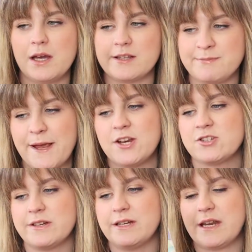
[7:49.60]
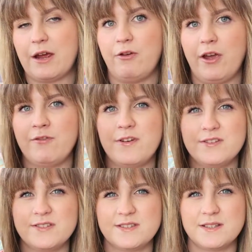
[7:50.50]
especially now if
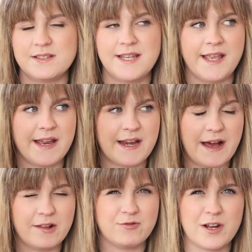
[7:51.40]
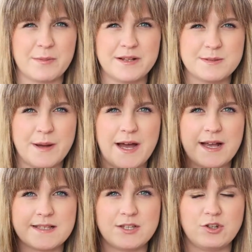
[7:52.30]
it's taking Alan Rickman to
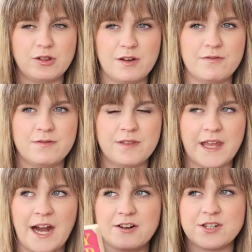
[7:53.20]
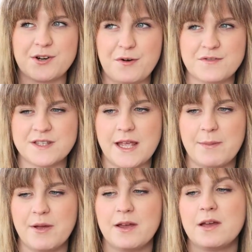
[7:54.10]
pass and you love the character of
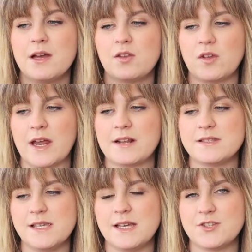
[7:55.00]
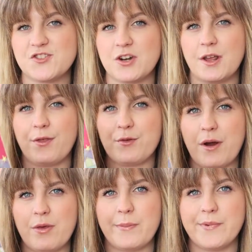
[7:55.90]
Snape, to kind of see his journey
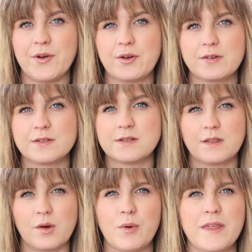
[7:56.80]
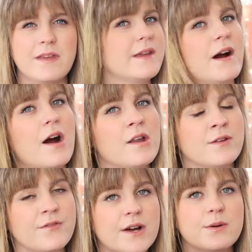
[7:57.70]
throughout the books the way that they are
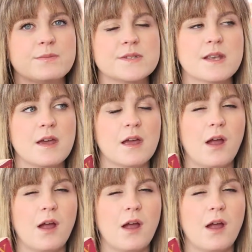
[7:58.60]
in the films.